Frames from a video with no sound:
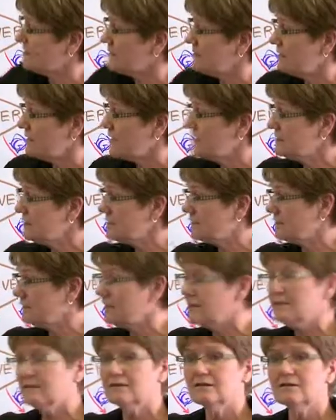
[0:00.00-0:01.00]
in the
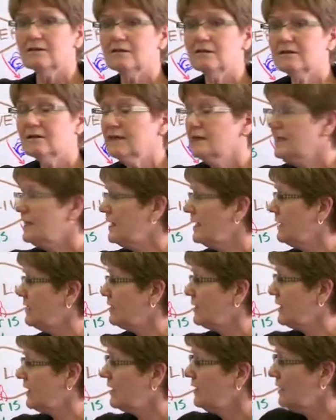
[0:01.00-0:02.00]
insulin,
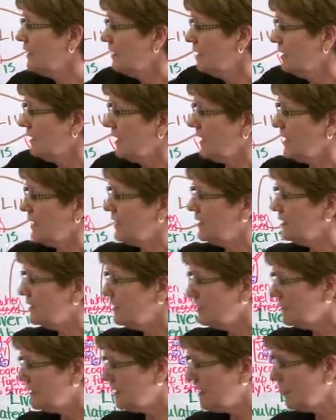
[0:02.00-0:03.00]
okay, and
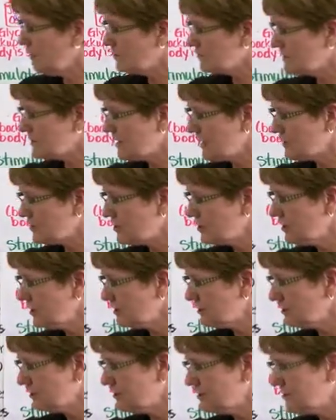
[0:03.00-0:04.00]
it helps that
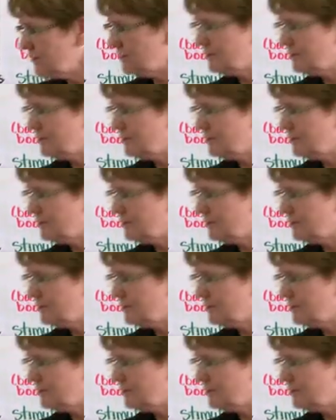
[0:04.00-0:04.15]
sugar